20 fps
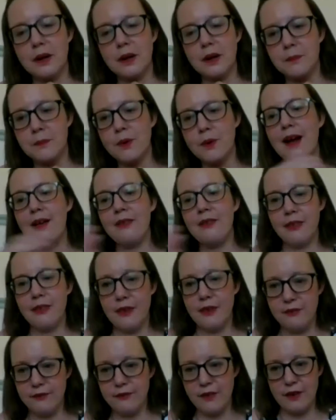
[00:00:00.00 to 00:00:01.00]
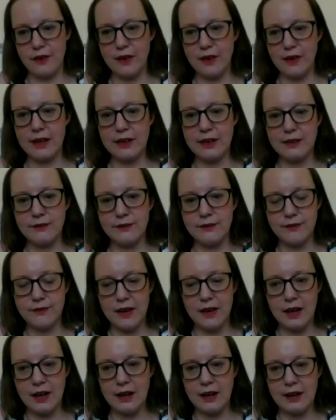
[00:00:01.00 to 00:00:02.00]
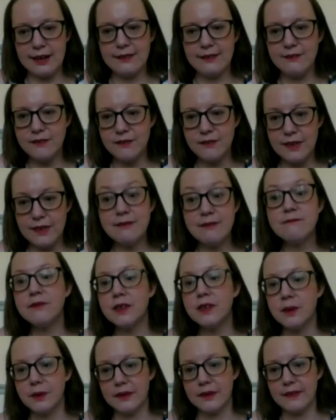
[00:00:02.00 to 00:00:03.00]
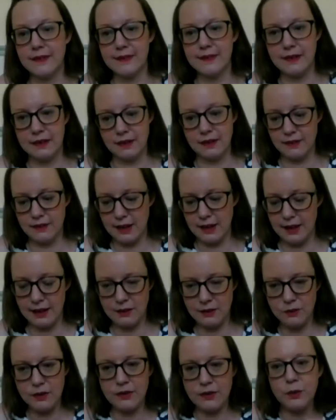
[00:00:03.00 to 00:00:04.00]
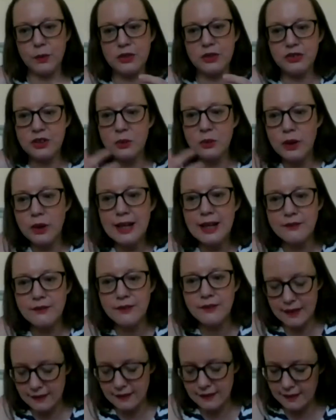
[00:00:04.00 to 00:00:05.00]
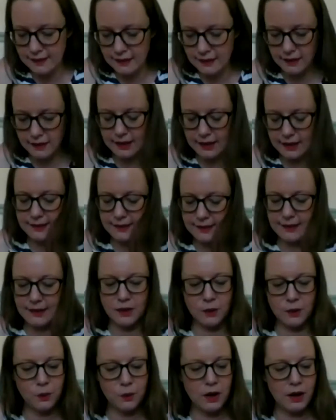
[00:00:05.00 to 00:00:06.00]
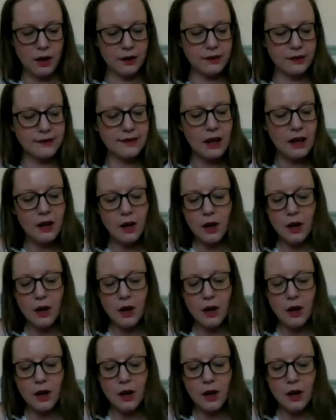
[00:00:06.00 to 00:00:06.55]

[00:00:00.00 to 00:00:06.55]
breadth of kind of influence in which she weaves into her works.